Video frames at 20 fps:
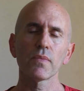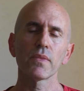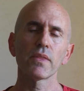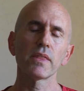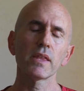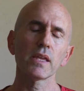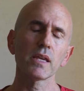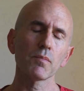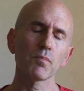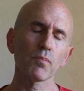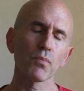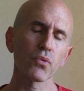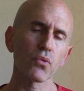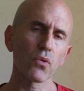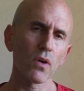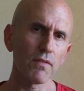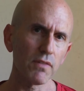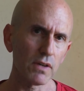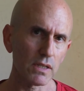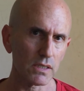the
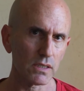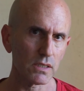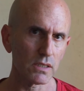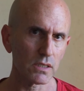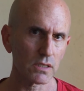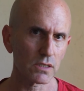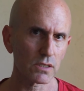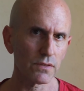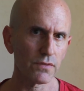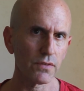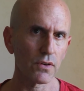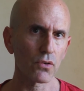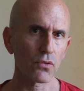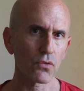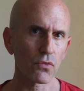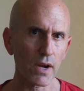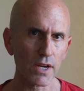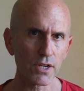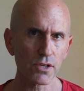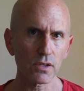prevalence of a
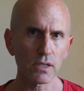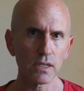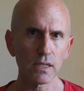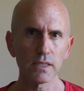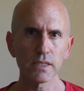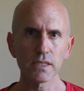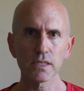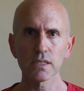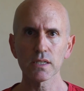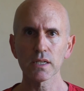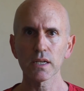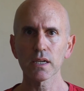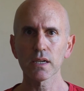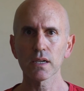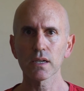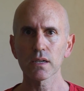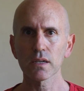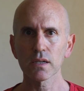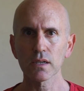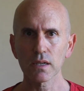
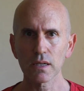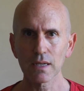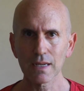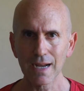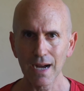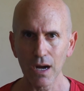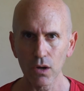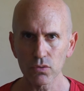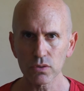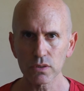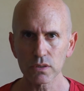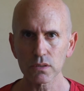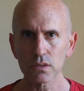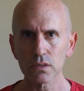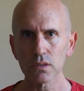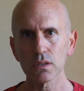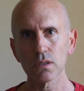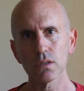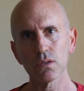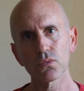rationalistic
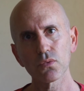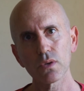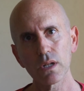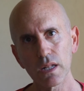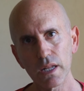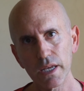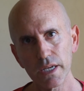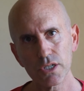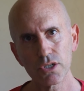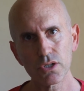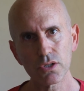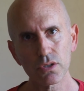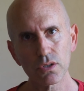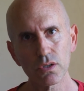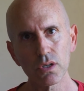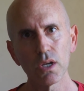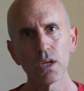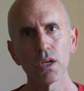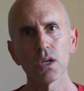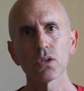causal
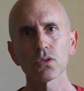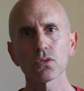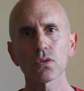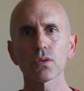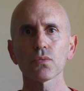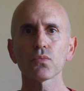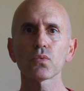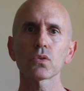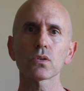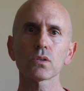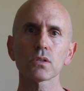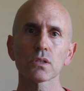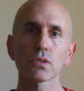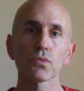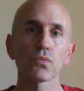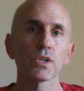relation to the world,